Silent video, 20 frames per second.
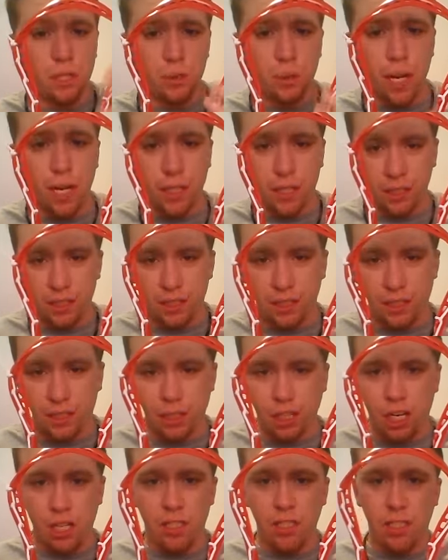you actually
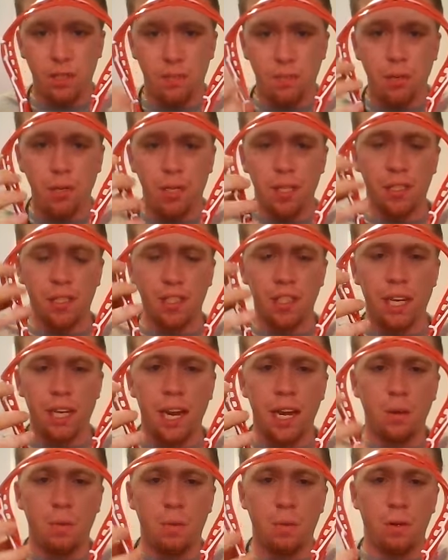adjust and put your
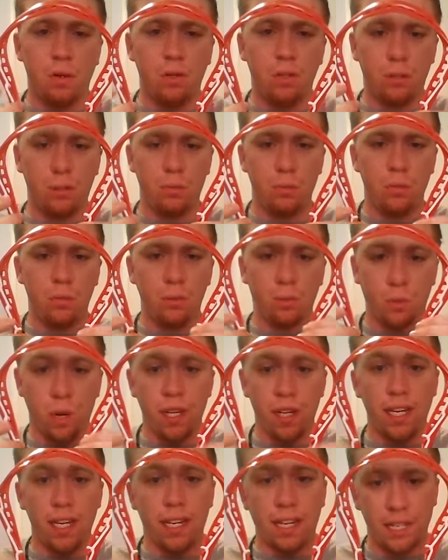sidewall loops
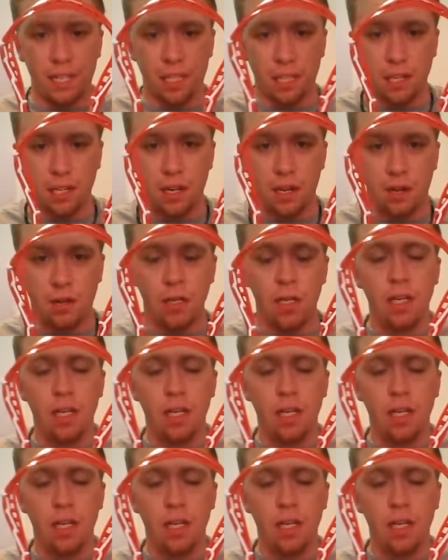where they need to go.